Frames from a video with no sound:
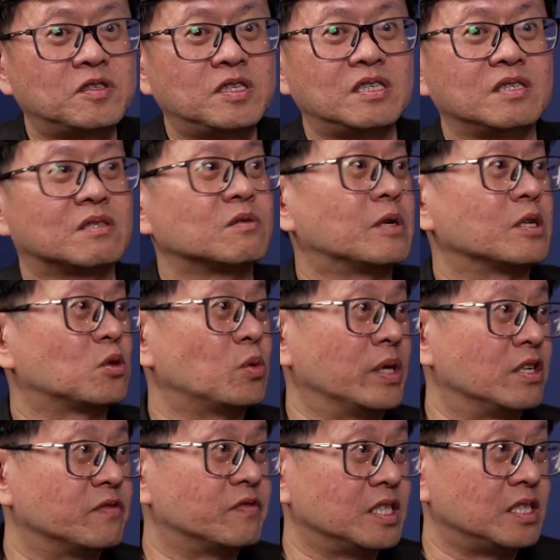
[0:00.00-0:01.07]
is 20
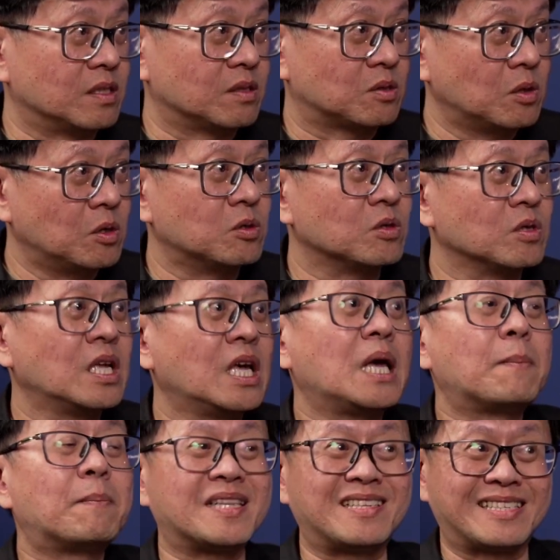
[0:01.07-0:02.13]
over years old,
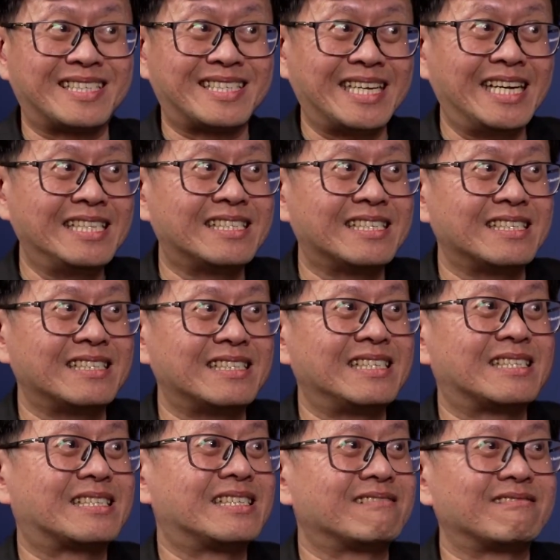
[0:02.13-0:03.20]
but the standard is,